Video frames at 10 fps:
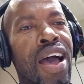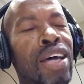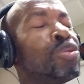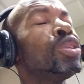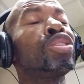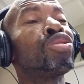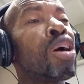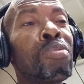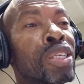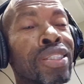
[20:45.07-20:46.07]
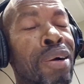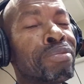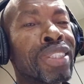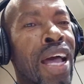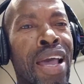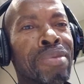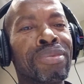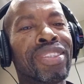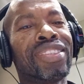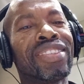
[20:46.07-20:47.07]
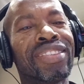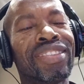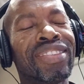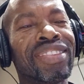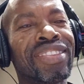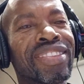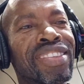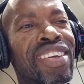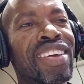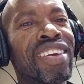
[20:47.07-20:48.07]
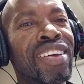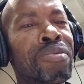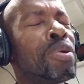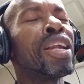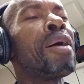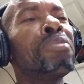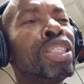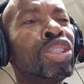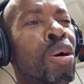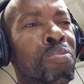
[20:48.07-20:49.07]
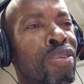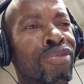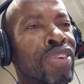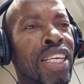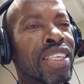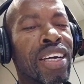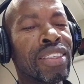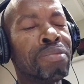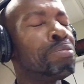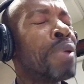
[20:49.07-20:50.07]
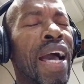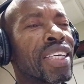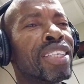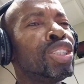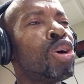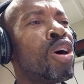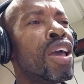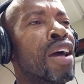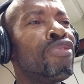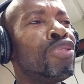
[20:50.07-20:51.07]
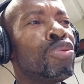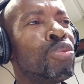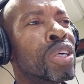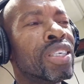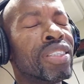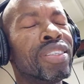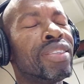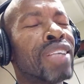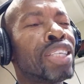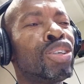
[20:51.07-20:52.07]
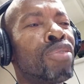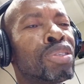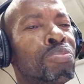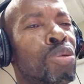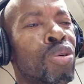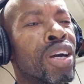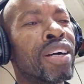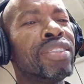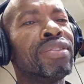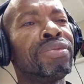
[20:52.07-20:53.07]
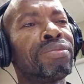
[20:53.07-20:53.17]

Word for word: I know it's trouble sometimes, but I'm in your pavilion, backing your every word that you have spoken.